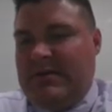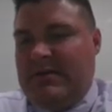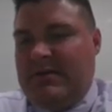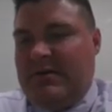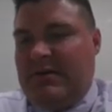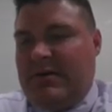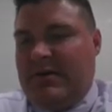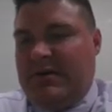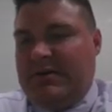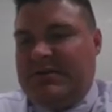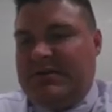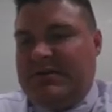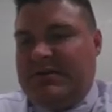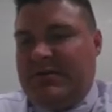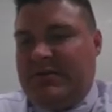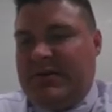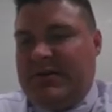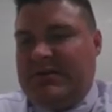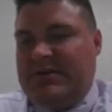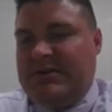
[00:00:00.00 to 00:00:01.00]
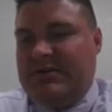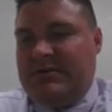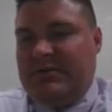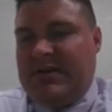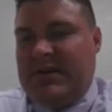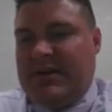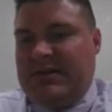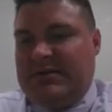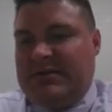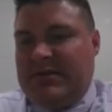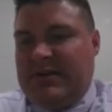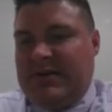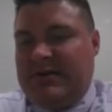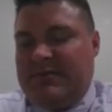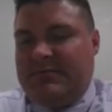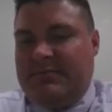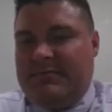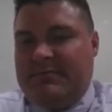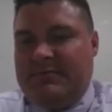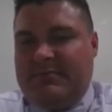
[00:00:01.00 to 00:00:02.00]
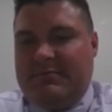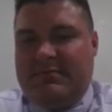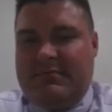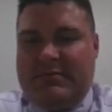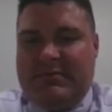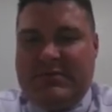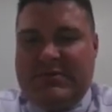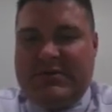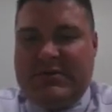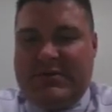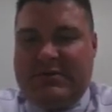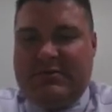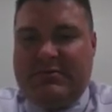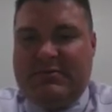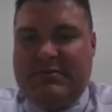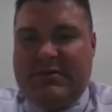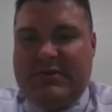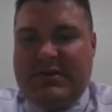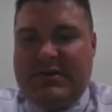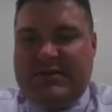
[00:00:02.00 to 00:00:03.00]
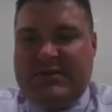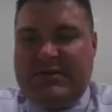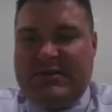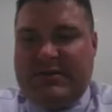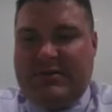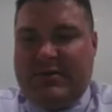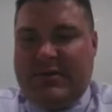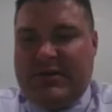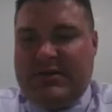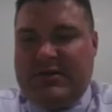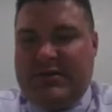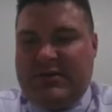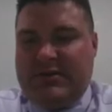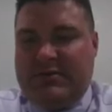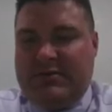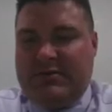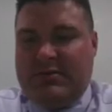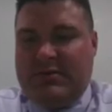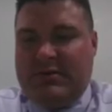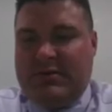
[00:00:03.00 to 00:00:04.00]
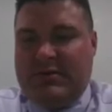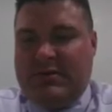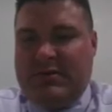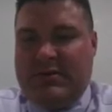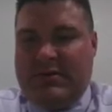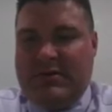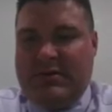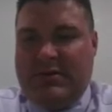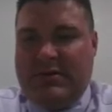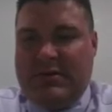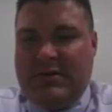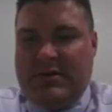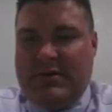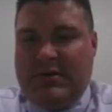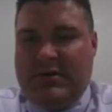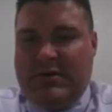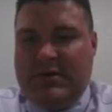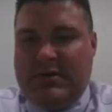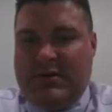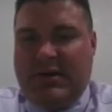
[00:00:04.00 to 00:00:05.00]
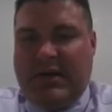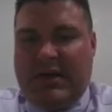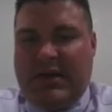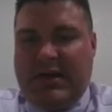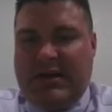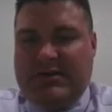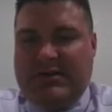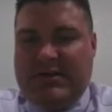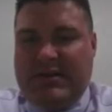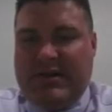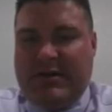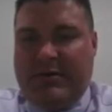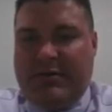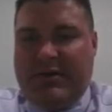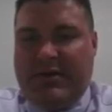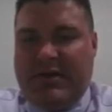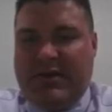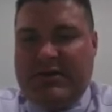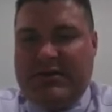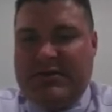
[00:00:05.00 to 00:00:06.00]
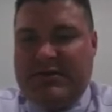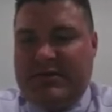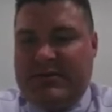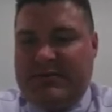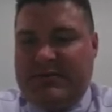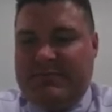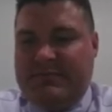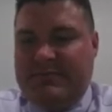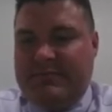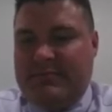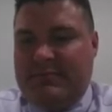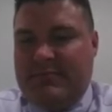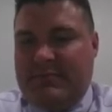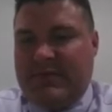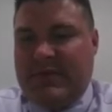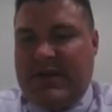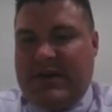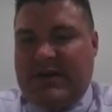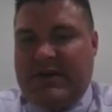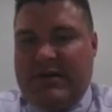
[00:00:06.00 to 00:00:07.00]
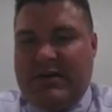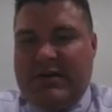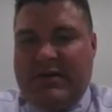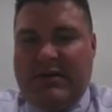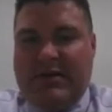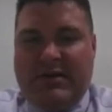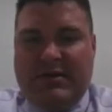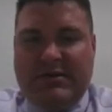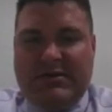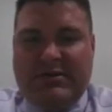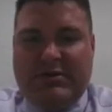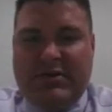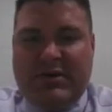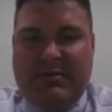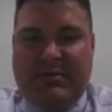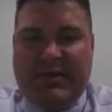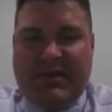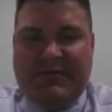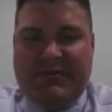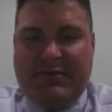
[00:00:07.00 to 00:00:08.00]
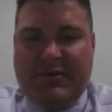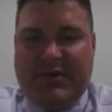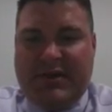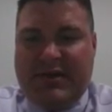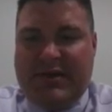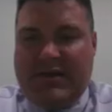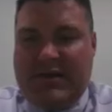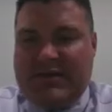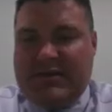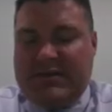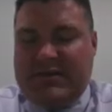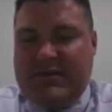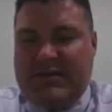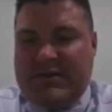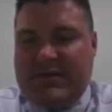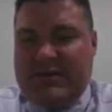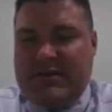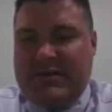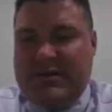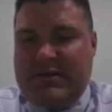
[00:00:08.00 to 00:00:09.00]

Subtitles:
They're also going to cancel out. So this is going to cancel out with this. Okay, so what I'm left with is